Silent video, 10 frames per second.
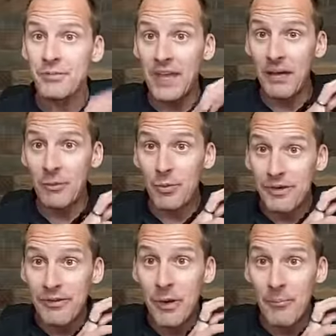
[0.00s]
And
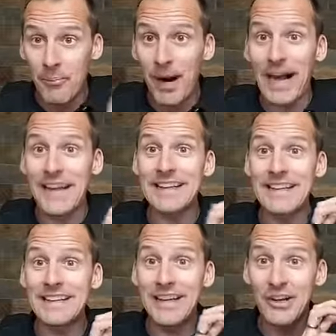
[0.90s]
we've combined
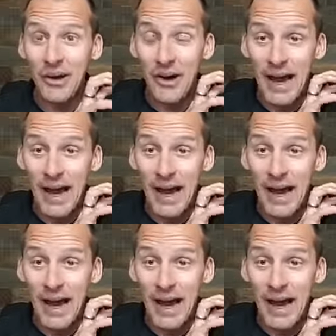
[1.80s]
and taken our